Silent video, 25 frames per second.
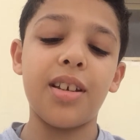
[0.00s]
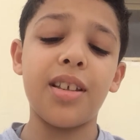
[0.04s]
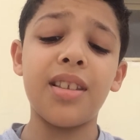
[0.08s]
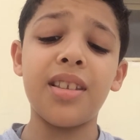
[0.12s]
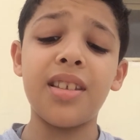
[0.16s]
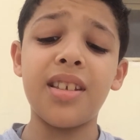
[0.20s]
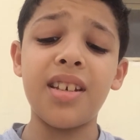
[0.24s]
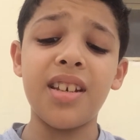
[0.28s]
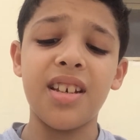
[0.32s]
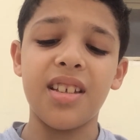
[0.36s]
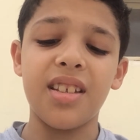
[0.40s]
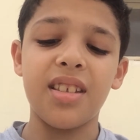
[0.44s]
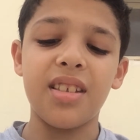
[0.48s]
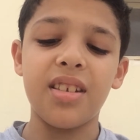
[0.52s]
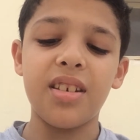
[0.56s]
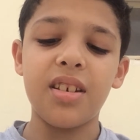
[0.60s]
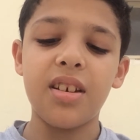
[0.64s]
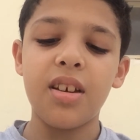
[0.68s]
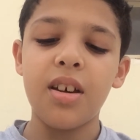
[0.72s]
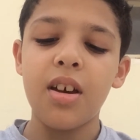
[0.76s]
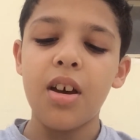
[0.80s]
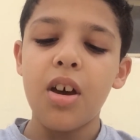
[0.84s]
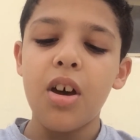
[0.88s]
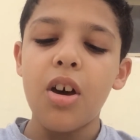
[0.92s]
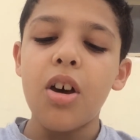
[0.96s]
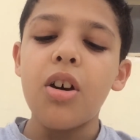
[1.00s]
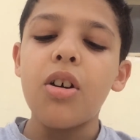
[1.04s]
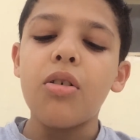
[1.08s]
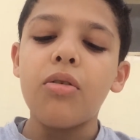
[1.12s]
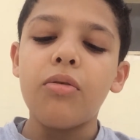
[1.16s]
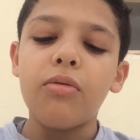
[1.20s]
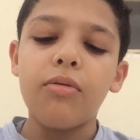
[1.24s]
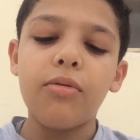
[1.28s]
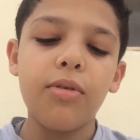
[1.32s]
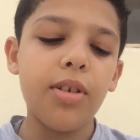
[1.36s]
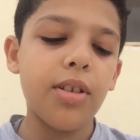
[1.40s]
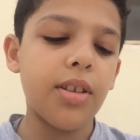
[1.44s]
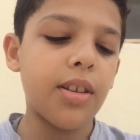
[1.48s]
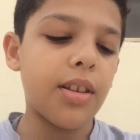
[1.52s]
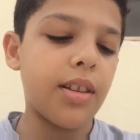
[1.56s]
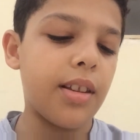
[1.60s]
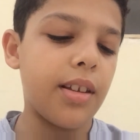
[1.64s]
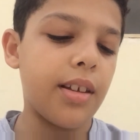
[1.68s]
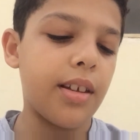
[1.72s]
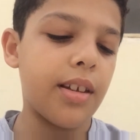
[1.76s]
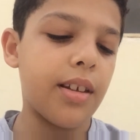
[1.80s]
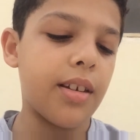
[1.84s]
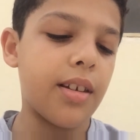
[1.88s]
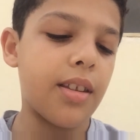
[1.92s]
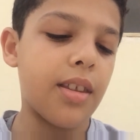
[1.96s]
Indeed,
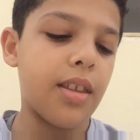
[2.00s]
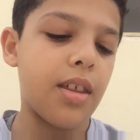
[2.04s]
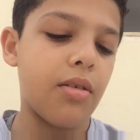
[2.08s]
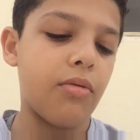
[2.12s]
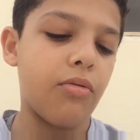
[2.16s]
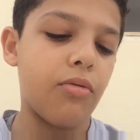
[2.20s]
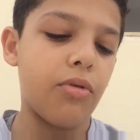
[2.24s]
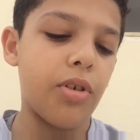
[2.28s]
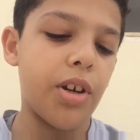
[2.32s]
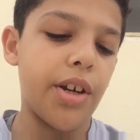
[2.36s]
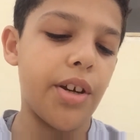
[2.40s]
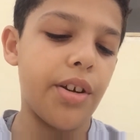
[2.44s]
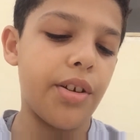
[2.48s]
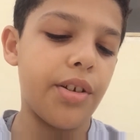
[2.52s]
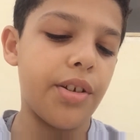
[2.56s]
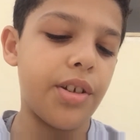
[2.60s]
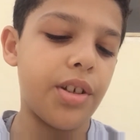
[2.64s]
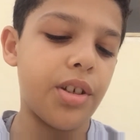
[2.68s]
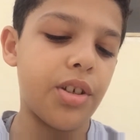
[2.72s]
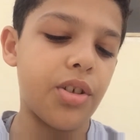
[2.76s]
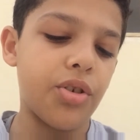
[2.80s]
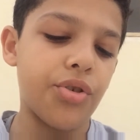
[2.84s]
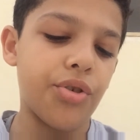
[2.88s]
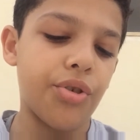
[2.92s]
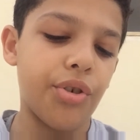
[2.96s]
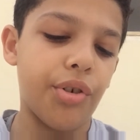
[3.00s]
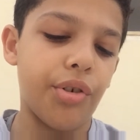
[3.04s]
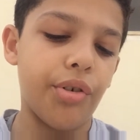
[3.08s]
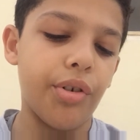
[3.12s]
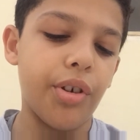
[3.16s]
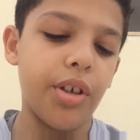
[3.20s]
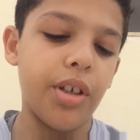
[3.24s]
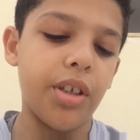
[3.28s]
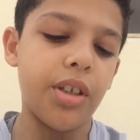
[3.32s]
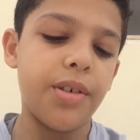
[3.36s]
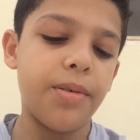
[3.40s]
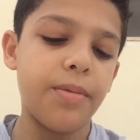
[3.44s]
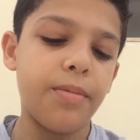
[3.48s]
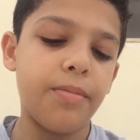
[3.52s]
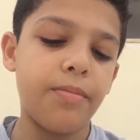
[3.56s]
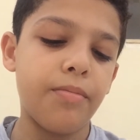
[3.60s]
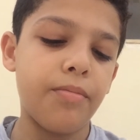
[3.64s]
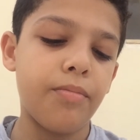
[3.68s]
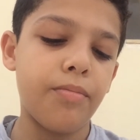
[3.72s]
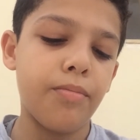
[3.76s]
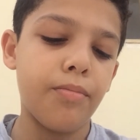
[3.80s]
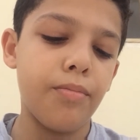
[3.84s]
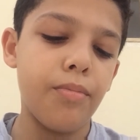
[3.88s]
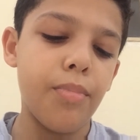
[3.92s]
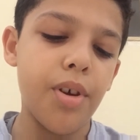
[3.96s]
Gwendolyn the Weird enjoyed
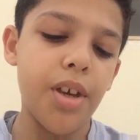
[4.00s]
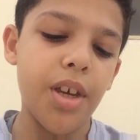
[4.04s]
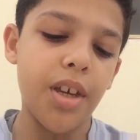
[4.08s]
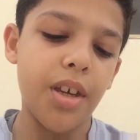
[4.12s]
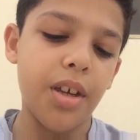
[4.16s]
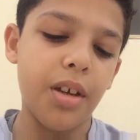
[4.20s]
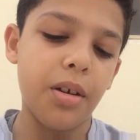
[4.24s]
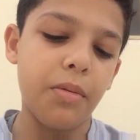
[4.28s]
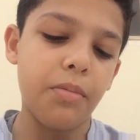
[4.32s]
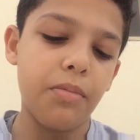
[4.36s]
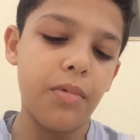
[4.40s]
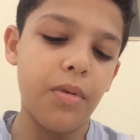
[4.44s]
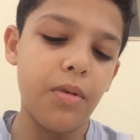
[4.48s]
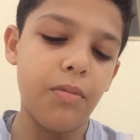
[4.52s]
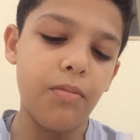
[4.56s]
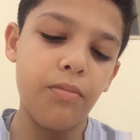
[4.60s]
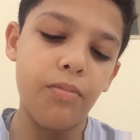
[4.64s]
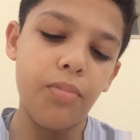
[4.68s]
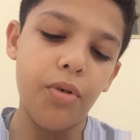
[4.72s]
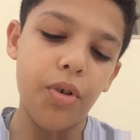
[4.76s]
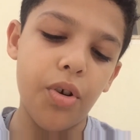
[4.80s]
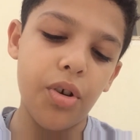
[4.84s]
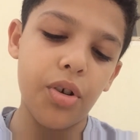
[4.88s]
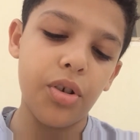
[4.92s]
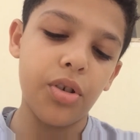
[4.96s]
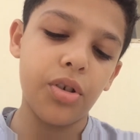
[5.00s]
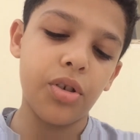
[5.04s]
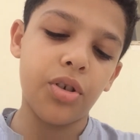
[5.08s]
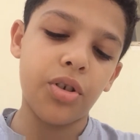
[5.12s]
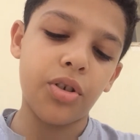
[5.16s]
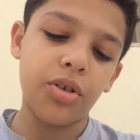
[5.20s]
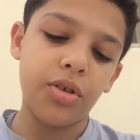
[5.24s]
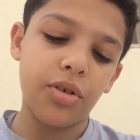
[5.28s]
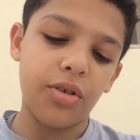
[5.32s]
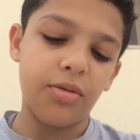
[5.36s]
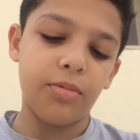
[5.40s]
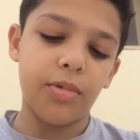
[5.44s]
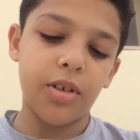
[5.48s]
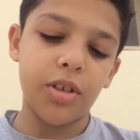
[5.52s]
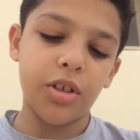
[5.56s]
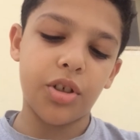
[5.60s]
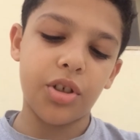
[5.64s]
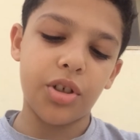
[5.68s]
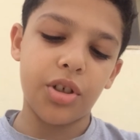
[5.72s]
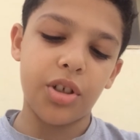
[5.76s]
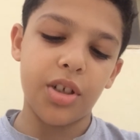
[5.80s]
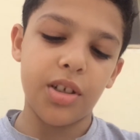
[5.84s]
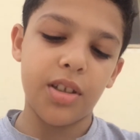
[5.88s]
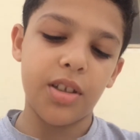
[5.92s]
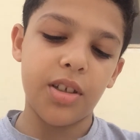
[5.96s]
being burned so
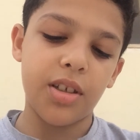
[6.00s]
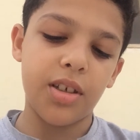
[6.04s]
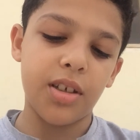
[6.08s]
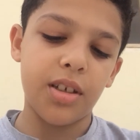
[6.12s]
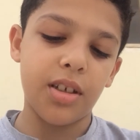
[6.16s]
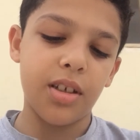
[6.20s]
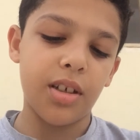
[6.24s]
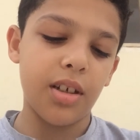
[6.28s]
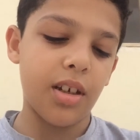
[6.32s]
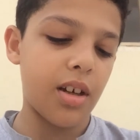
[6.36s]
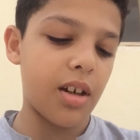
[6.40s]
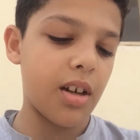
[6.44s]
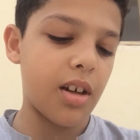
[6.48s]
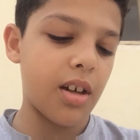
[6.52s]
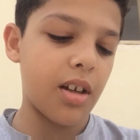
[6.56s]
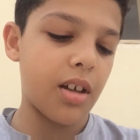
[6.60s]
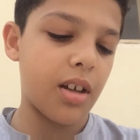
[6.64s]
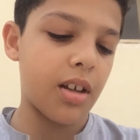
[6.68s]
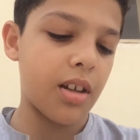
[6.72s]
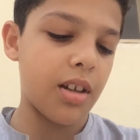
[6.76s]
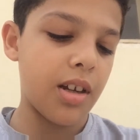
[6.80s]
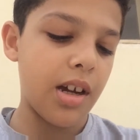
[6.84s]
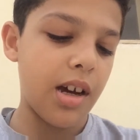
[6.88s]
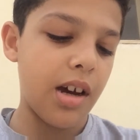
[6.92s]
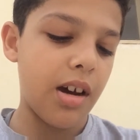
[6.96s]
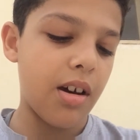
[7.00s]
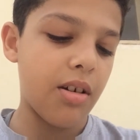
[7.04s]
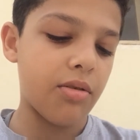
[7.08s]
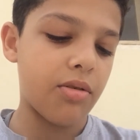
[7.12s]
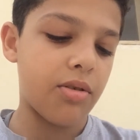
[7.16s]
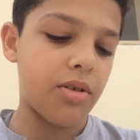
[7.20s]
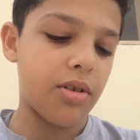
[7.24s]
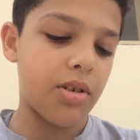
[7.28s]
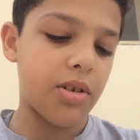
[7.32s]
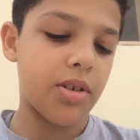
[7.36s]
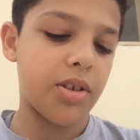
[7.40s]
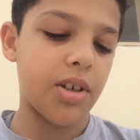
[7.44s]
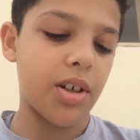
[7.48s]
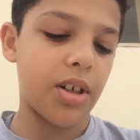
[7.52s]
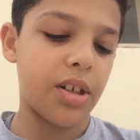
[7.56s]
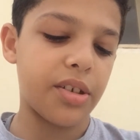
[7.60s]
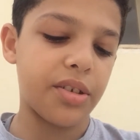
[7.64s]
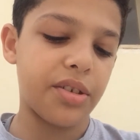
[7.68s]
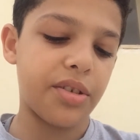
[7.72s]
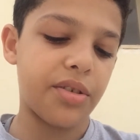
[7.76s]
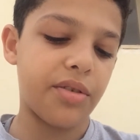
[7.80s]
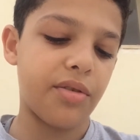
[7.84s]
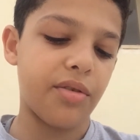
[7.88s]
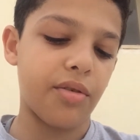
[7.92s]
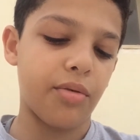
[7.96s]
much that she allowed
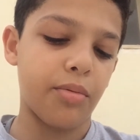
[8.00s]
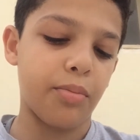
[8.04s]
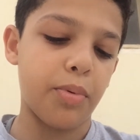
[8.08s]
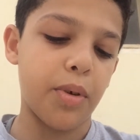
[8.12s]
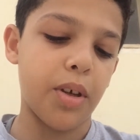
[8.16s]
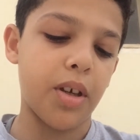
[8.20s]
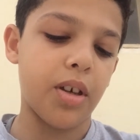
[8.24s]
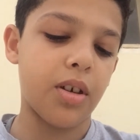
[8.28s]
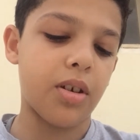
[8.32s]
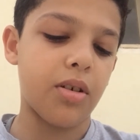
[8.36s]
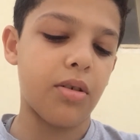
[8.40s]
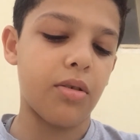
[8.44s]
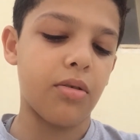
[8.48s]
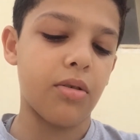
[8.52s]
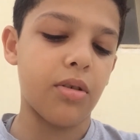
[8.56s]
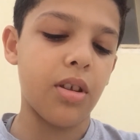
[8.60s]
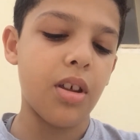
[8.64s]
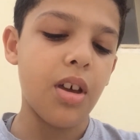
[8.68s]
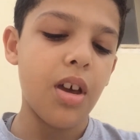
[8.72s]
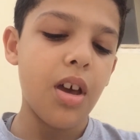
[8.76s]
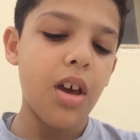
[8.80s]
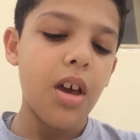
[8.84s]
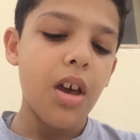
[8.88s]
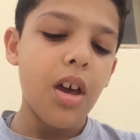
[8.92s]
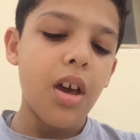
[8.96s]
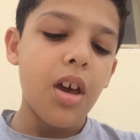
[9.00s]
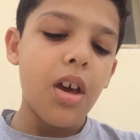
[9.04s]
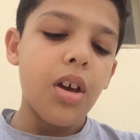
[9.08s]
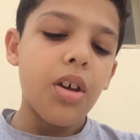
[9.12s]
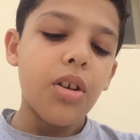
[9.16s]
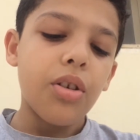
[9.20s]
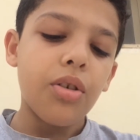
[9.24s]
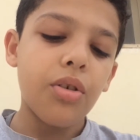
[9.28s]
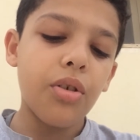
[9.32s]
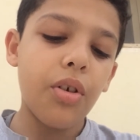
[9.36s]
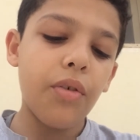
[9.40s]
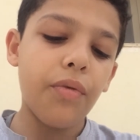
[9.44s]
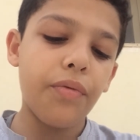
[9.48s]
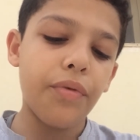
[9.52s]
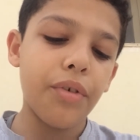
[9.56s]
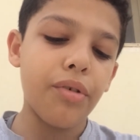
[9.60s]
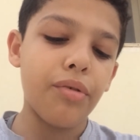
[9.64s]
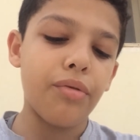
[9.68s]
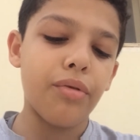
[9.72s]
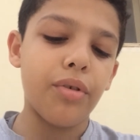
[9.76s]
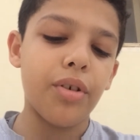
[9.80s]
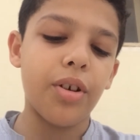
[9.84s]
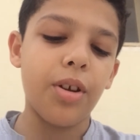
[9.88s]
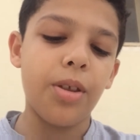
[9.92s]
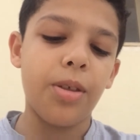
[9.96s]
herself to be caught no
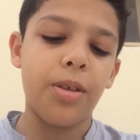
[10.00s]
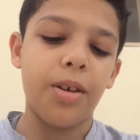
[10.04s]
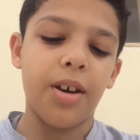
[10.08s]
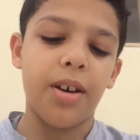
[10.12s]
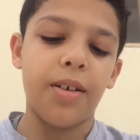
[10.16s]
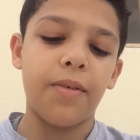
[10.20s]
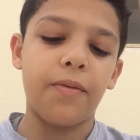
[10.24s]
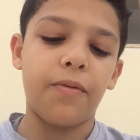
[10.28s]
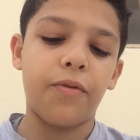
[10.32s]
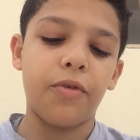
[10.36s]
fewer than